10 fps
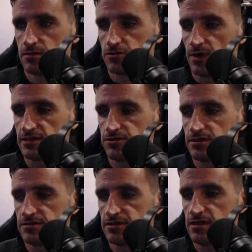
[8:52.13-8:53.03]
So as you
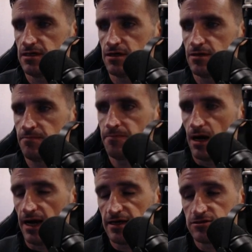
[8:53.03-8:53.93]
can see here,
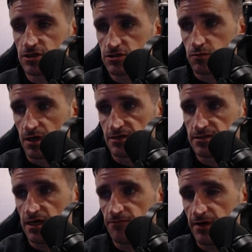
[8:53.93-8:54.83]
I had just run a
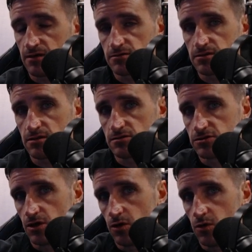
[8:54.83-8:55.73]
safe house,
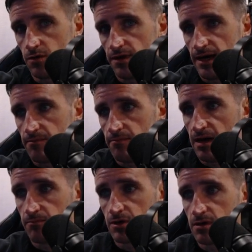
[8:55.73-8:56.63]
so that
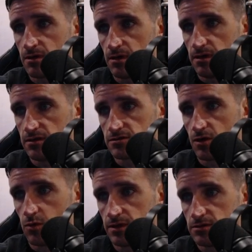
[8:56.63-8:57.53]
member is
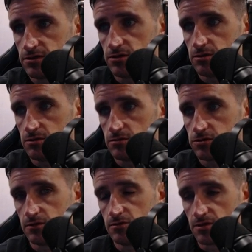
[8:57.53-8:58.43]
going to
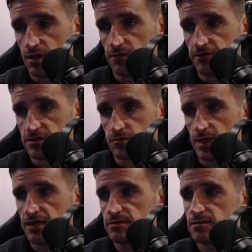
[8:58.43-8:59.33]
lose all of his
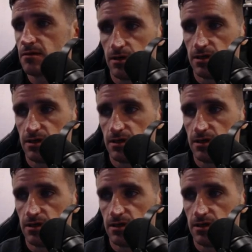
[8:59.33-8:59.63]
ranks.